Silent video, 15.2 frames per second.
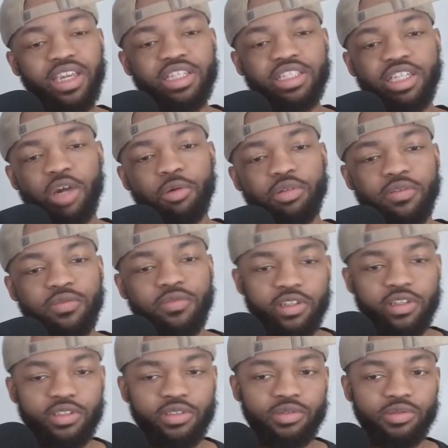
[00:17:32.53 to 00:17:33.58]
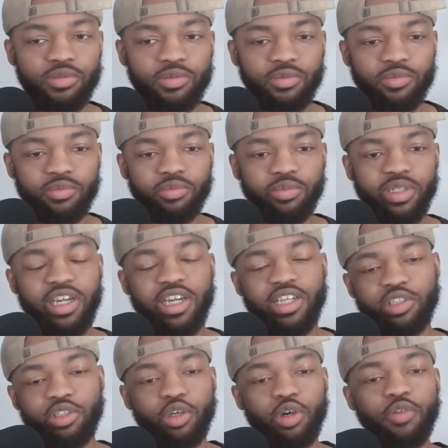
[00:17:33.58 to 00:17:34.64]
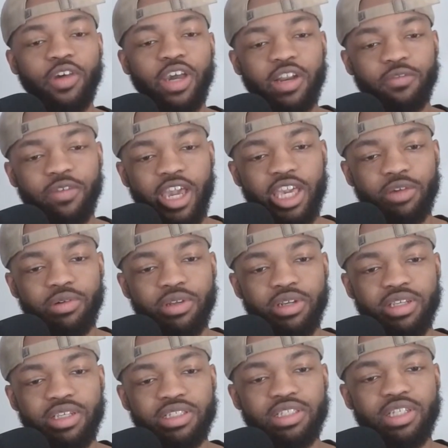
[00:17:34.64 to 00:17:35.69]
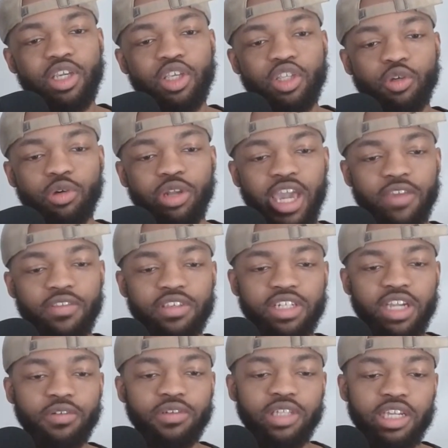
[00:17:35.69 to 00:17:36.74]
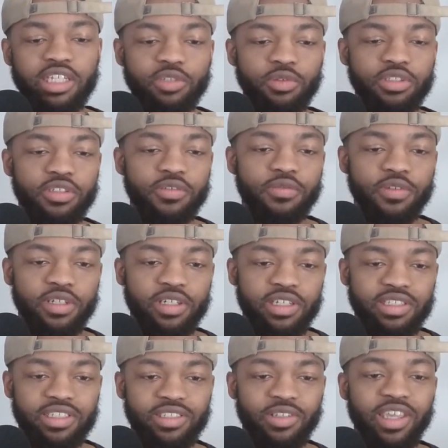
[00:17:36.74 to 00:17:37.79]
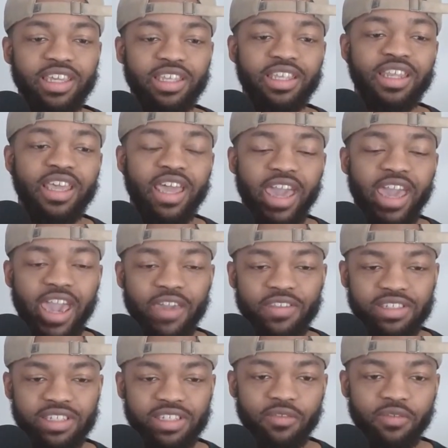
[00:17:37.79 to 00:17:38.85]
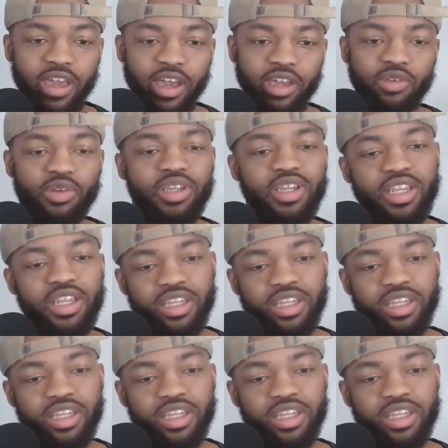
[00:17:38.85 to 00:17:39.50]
And share with a friend or two because you'll find the value in this. You want to have this conversation with your friends so they can have the same value.